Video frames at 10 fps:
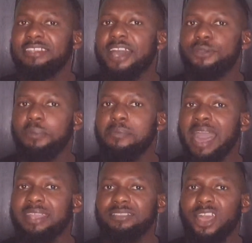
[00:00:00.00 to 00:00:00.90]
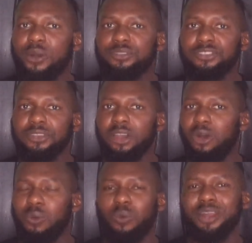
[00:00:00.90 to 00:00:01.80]
Now your mind tells you,
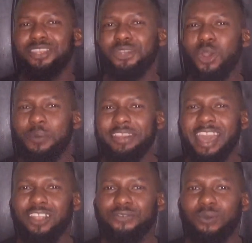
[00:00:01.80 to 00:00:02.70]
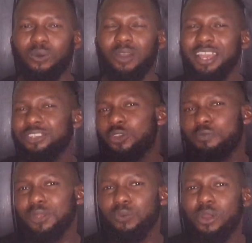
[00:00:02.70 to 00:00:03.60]
oh, what are you going out for? You've
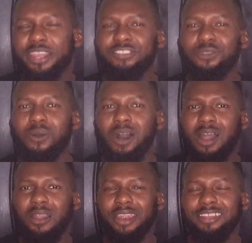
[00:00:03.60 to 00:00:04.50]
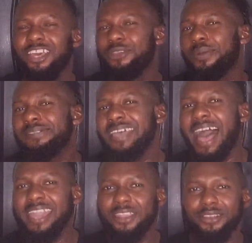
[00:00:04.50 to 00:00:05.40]
been working so hard, you're
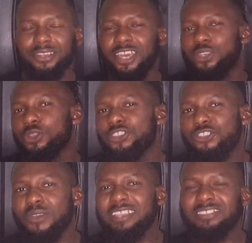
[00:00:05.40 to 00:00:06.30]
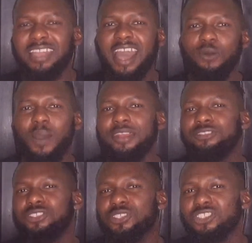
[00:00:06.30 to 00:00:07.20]
tired, you're stressed out, why
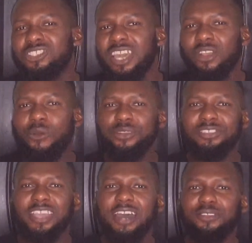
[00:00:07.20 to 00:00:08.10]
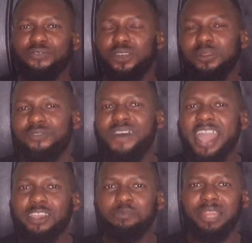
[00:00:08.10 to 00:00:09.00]
don't you just cozy out in front of the
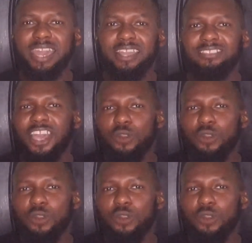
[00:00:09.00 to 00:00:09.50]
fireplace,